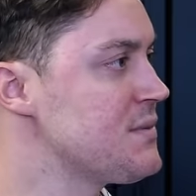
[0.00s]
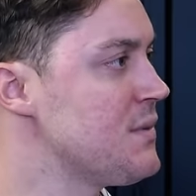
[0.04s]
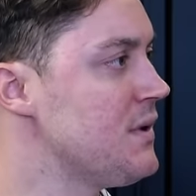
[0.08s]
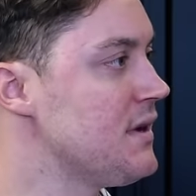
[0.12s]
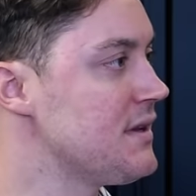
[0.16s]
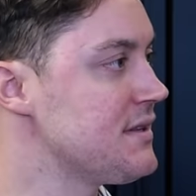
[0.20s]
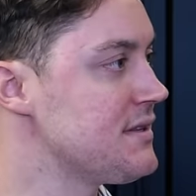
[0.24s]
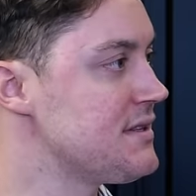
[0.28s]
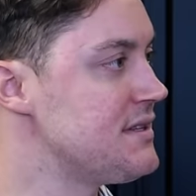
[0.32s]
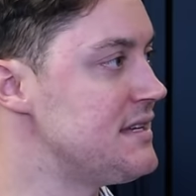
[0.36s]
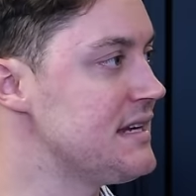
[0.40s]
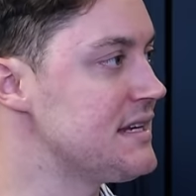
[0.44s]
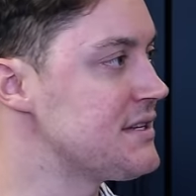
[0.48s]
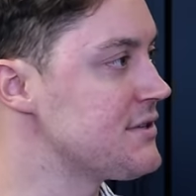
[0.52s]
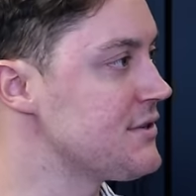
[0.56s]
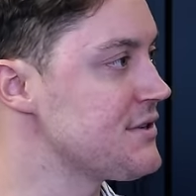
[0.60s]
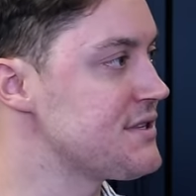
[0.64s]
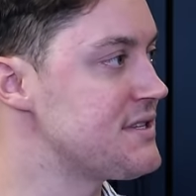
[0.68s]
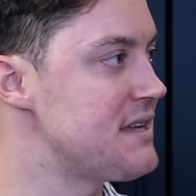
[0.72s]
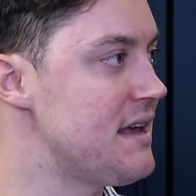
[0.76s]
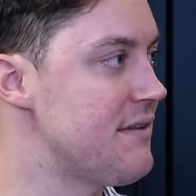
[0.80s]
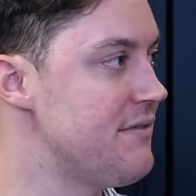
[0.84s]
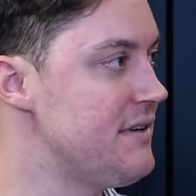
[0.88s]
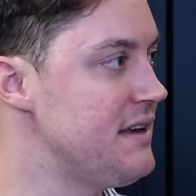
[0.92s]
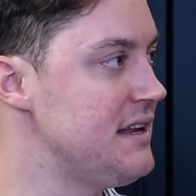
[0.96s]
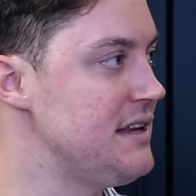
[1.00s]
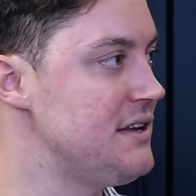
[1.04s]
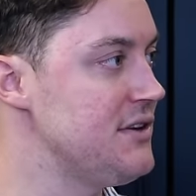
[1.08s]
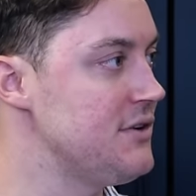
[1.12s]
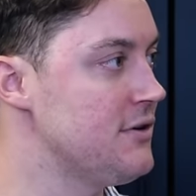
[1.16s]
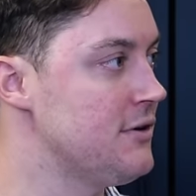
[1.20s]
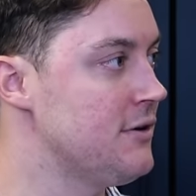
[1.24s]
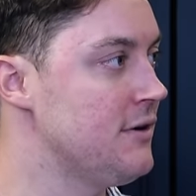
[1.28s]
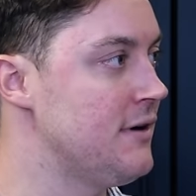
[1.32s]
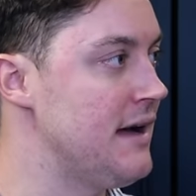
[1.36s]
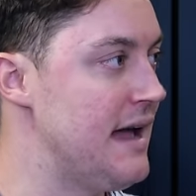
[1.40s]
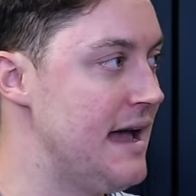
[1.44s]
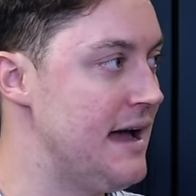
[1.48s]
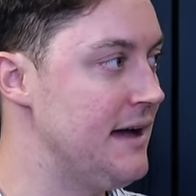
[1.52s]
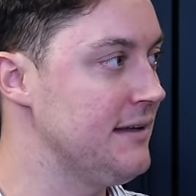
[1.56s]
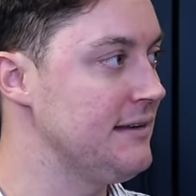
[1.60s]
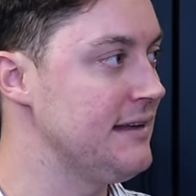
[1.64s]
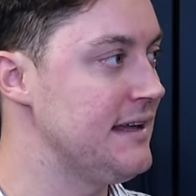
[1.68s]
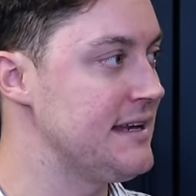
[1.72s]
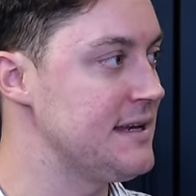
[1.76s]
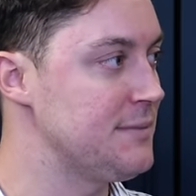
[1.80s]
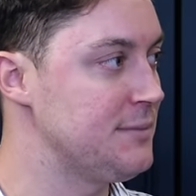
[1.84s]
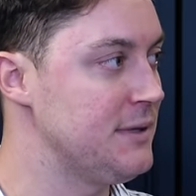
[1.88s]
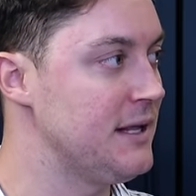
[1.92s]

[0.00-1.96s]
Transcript: what, six or seven in your Outlander